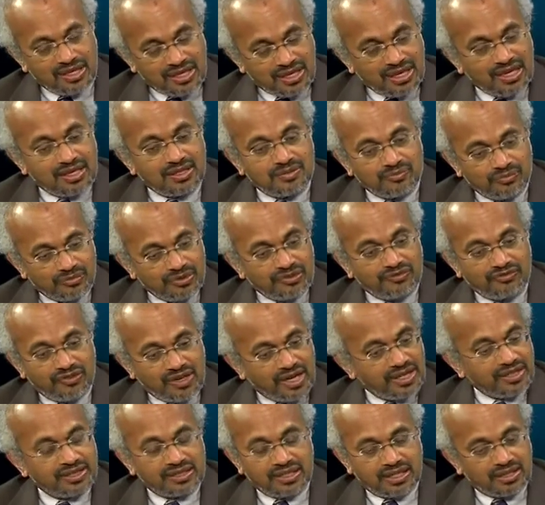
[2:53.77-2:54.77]
And we
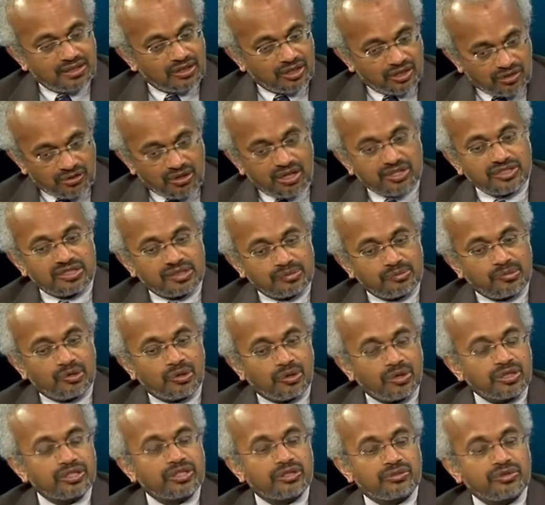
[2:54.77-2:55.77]
find that across the board,